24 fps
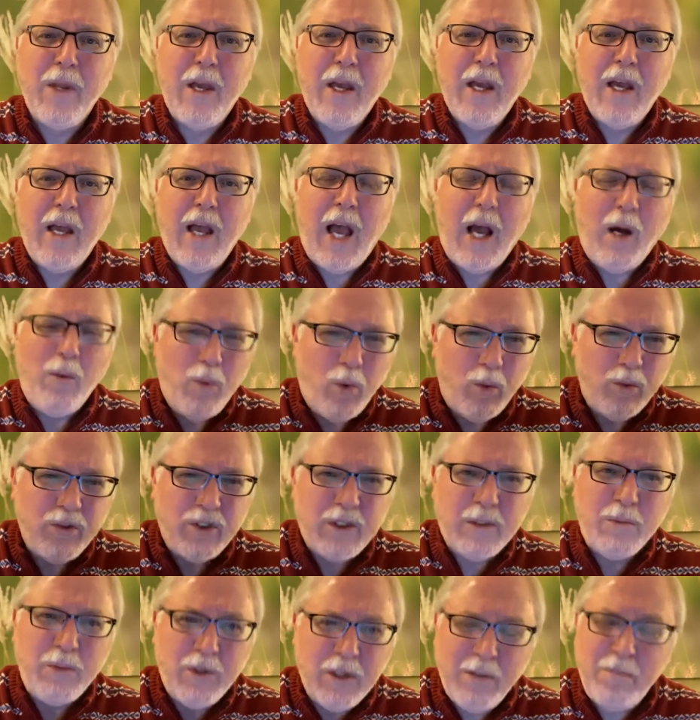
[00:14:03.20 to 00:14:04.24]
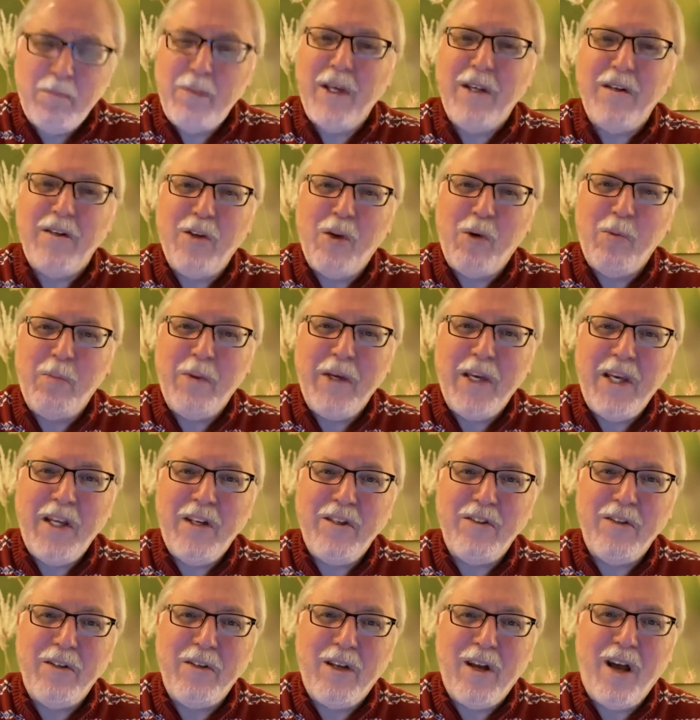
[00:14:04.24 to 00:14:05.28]
I want some good pinto
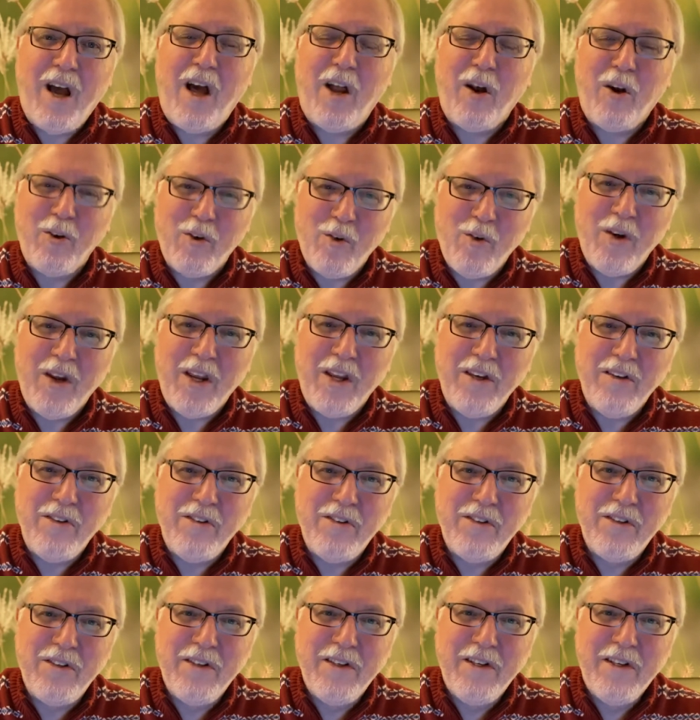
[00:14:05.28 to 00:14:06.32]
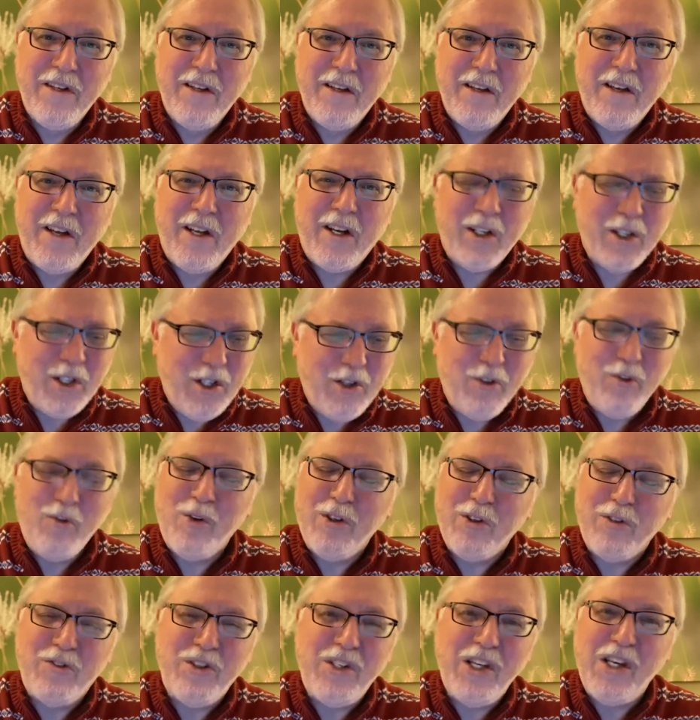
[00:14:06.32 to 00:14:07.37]
beans and collard greens and a good
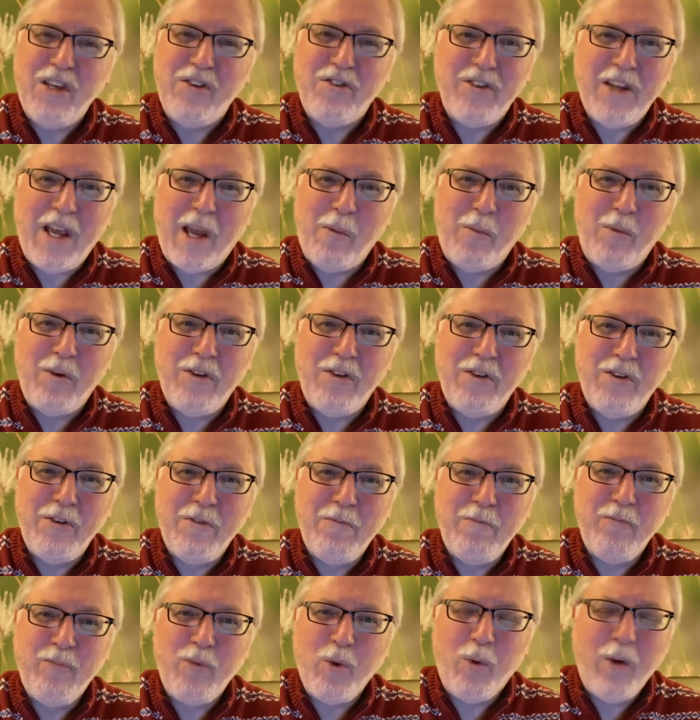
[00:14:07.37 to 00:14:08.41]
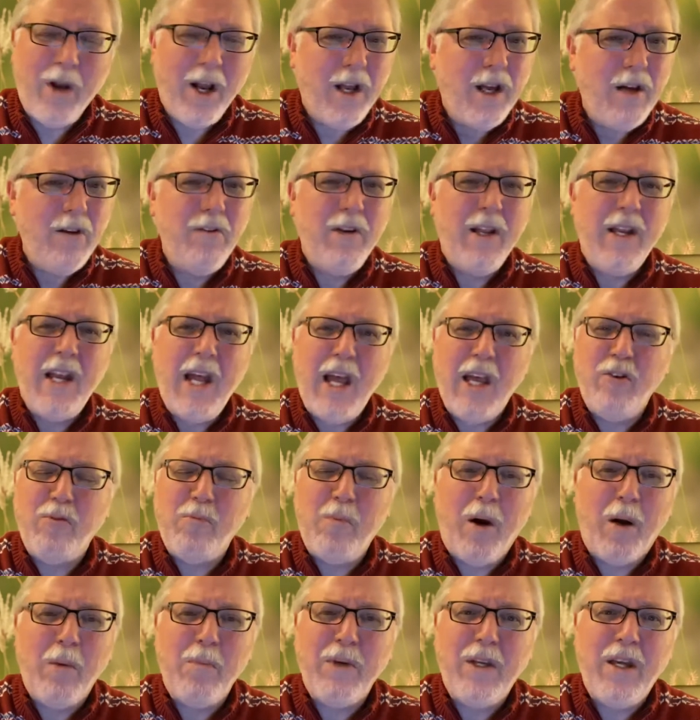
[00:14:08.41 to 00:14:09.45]
grilled cheese sandwich. When I go to Dave's
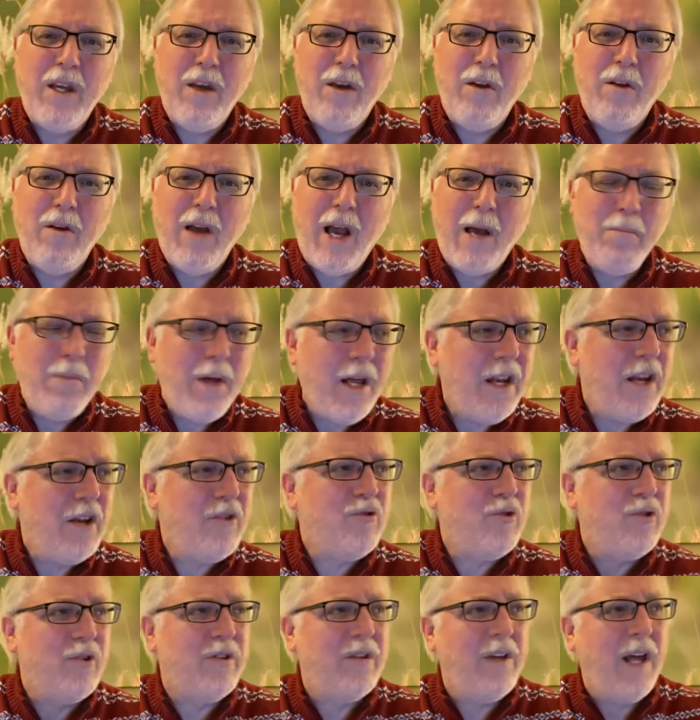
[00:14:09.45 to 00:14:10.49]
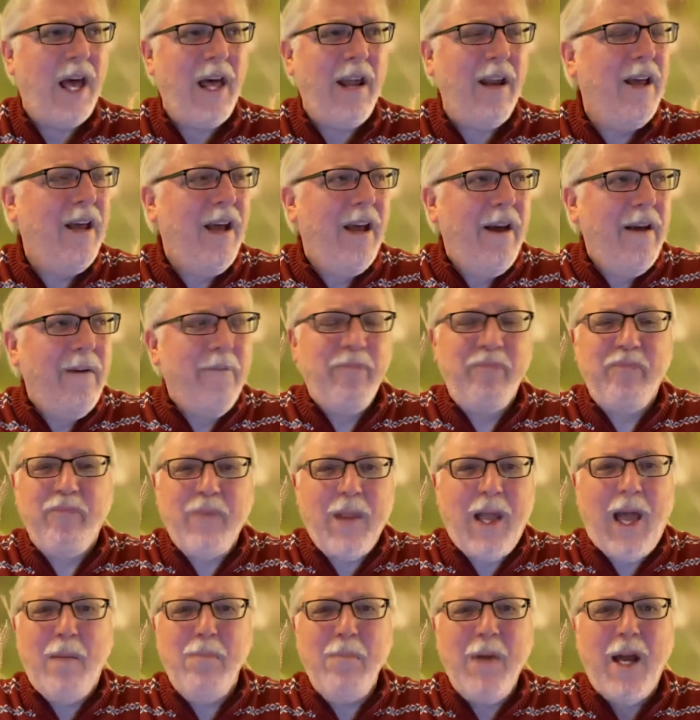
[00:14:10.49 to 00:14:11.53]
Barbecue, I'm not interested.
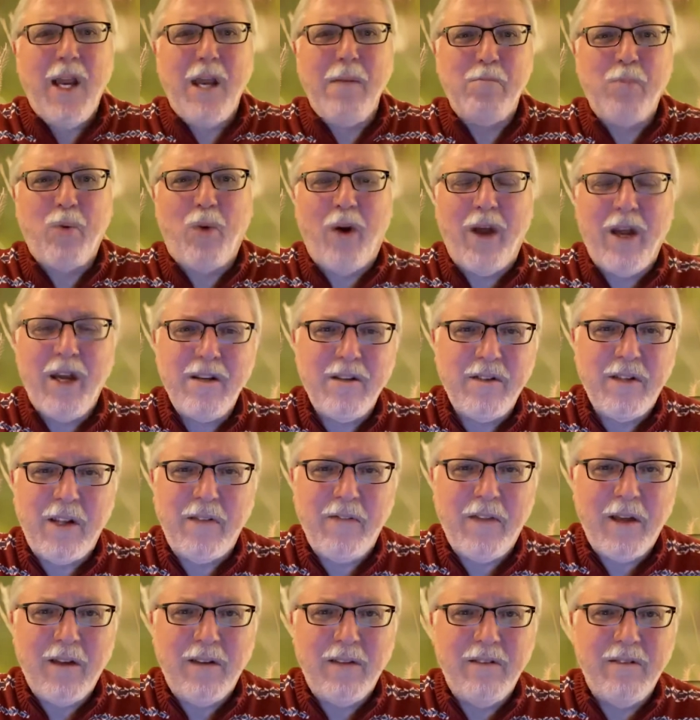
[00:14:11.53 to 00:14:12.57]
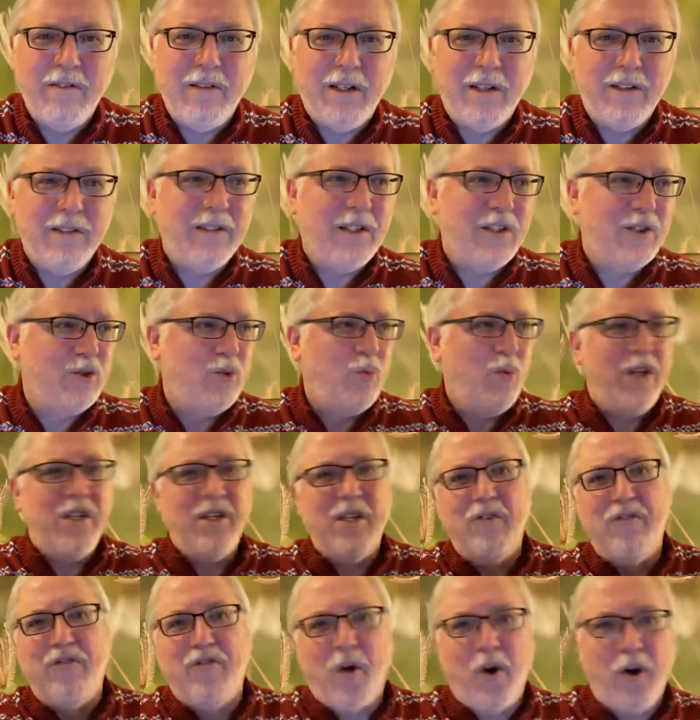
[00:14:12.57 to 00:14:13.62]
I'm not impressed that they're
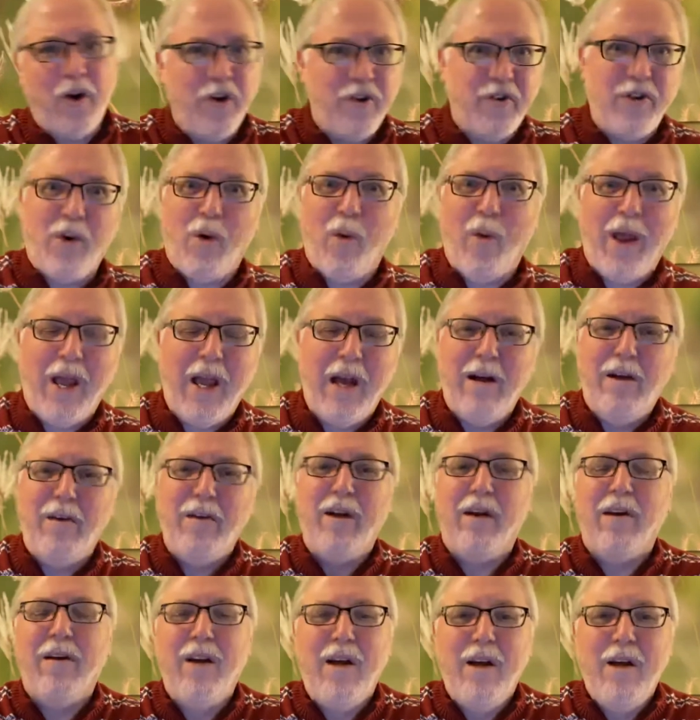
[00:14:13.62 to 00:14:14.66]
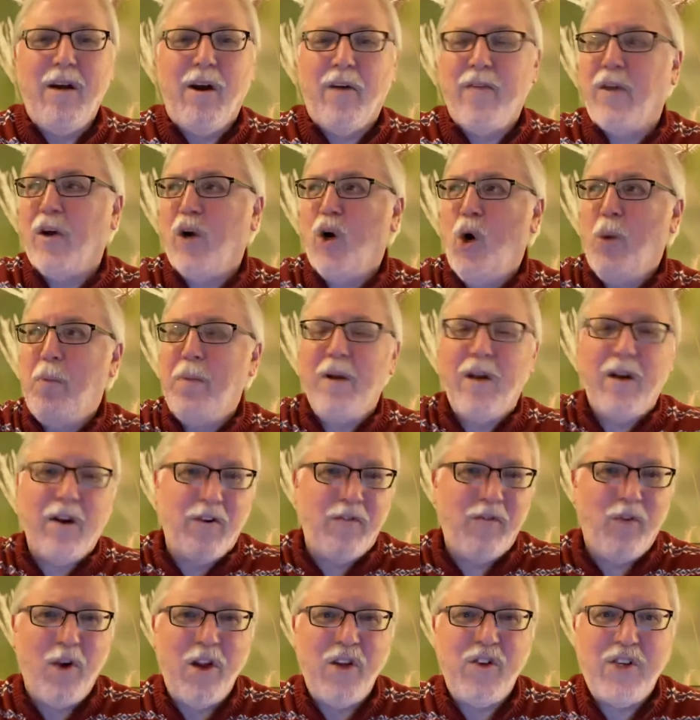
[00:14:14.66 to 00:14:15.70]
switching furniture around or they're opening a
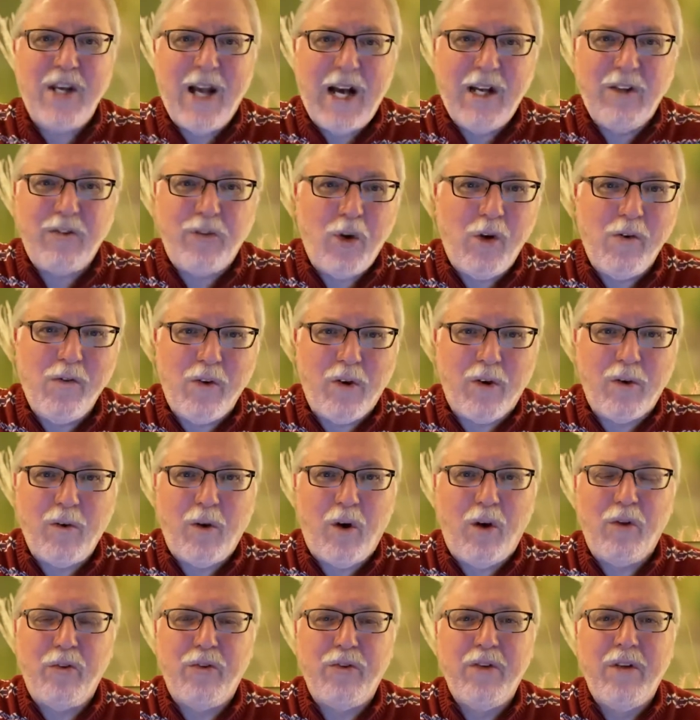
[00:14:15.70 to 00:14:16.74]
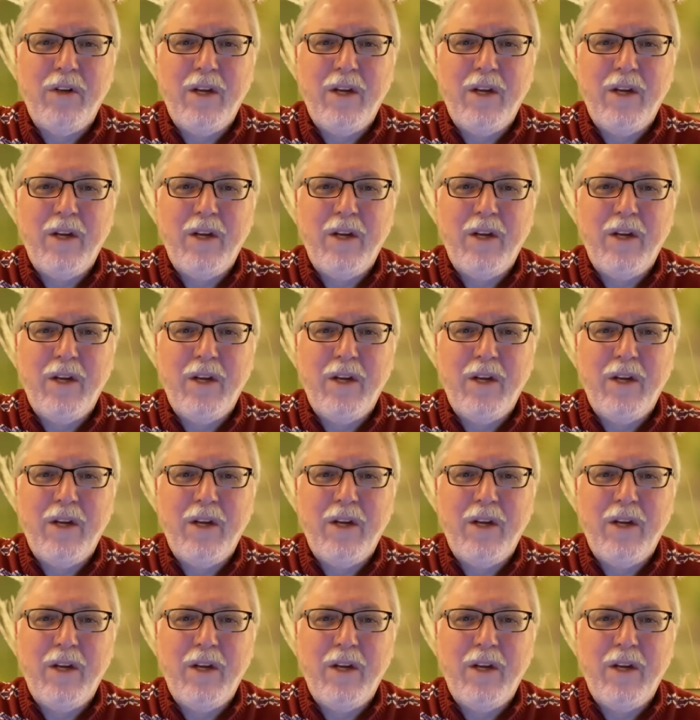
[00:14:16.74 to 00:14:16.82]
franchise over across